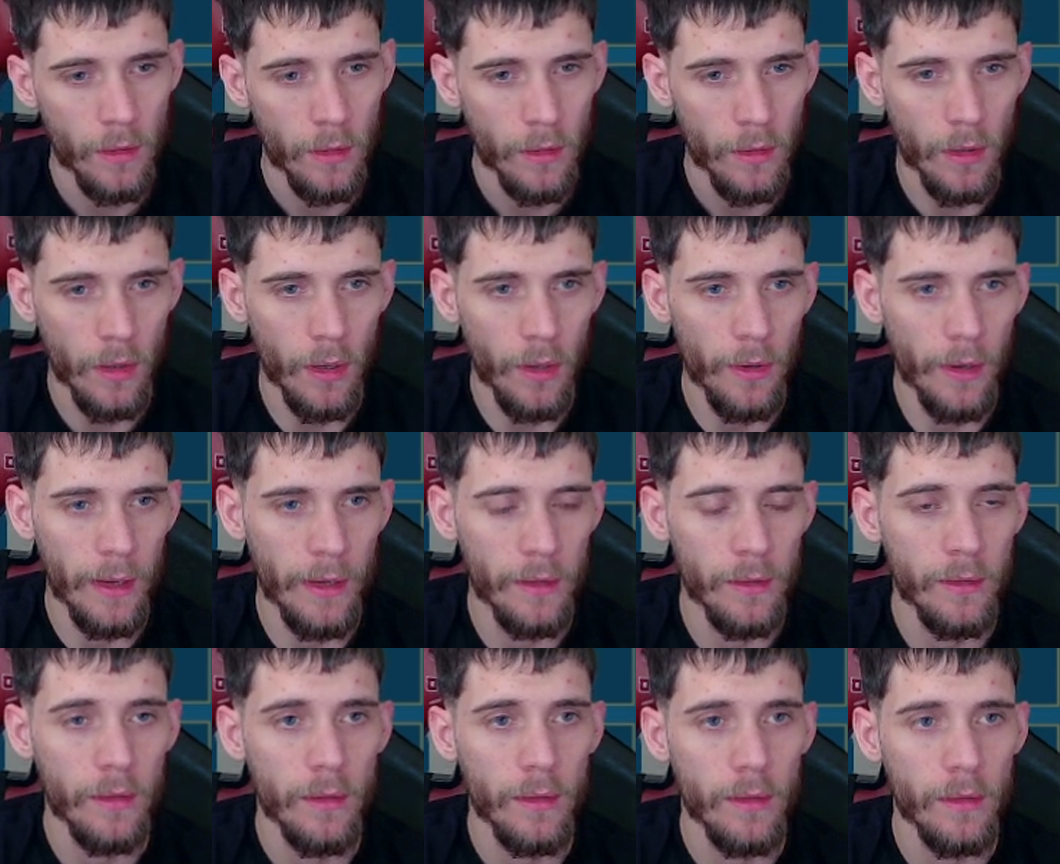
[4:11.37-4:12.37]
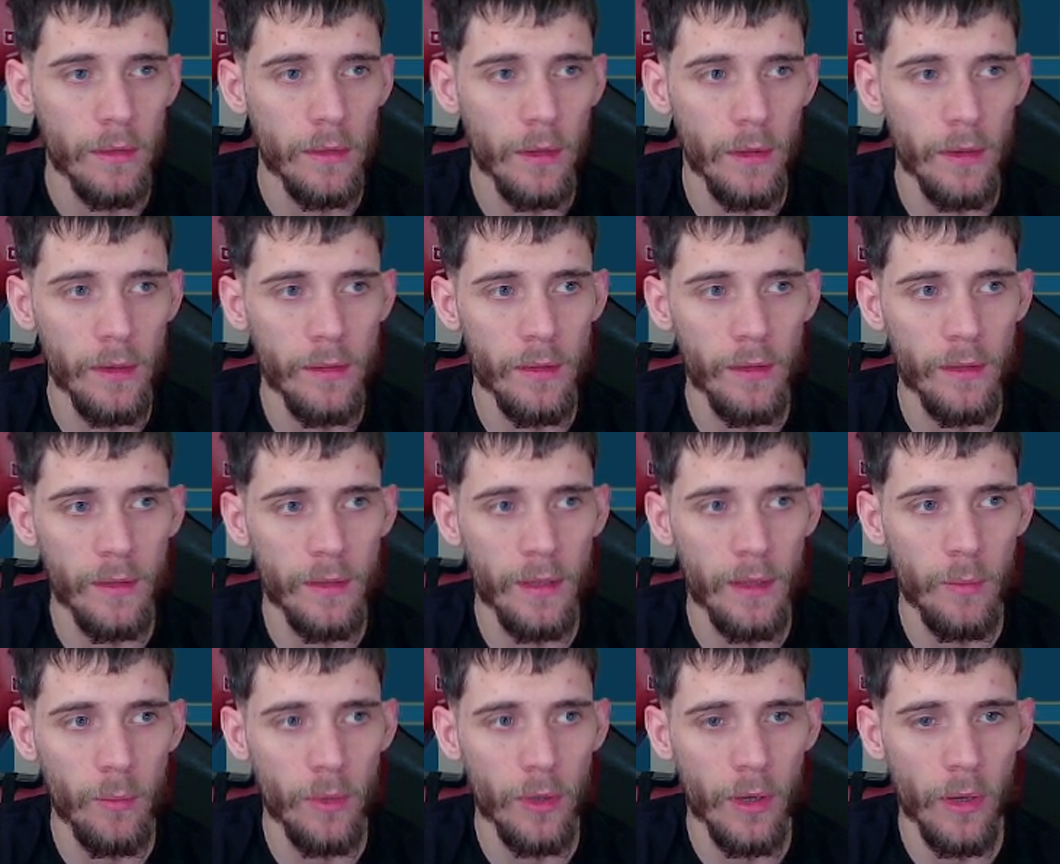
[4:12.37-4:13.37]
Alright. So this is the
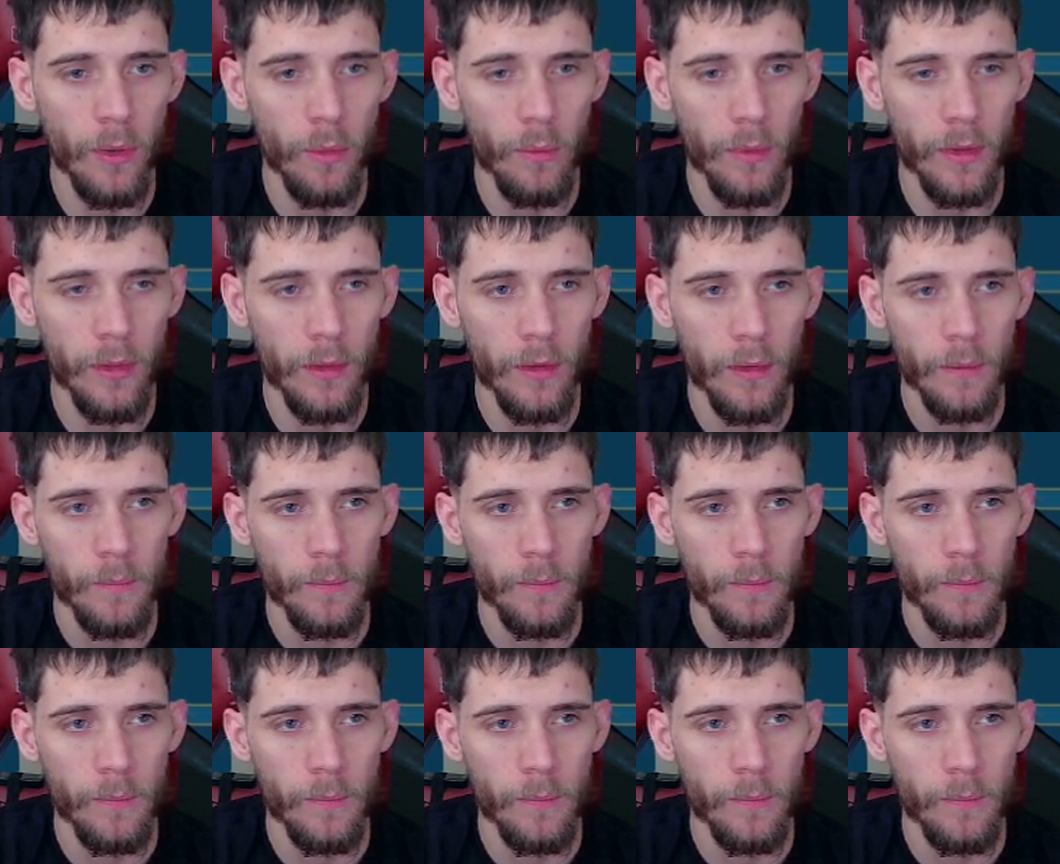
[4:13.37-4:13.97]
team we're going with.